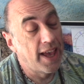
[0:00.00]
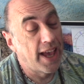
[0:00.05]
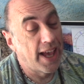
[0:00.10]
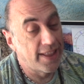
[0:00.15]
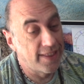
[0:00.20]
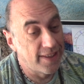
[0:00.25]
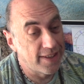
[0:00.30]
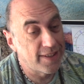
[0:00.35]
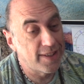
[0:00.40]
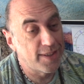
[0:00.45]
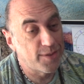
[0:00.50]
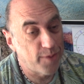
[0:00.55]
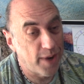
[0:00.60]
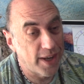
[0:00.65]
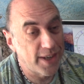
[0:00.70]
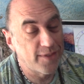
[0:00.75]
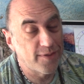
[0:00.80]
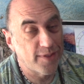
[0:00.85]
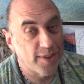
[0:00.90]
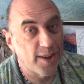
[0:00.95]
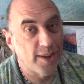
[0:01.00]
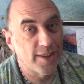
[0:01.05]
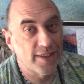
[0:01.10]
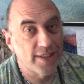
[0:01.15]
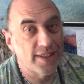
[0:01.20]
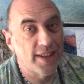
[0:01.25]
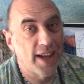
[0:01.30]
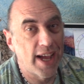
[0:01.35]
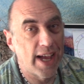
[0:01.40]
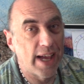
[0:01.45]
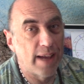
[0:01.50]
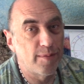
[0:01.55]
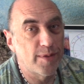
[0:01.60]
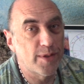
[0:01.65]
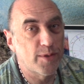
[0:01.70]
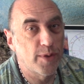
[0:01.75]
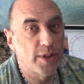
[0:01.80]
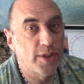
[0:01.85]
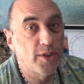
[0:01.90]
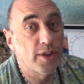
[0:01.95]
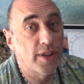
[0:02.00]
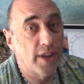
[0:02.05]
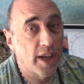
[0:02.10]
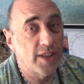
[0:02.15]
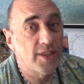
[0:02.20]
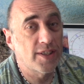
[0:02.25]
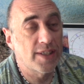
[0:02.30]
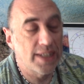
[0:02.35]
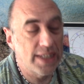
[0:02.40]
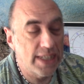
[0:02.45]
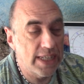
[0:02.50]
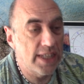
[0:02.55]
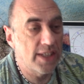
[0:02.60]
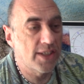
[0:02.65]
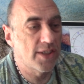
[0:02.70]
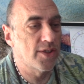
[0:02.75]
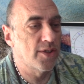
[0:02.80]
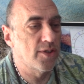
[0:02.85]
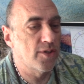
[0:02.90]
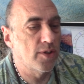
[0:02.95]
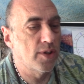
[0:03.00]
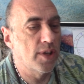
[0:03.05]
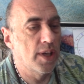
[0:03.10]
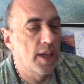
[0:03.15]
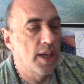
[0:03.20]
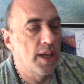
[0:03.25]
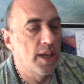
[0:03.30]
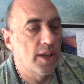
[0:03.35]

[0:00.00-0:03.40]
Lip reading: and this is one of those times when you're going to need to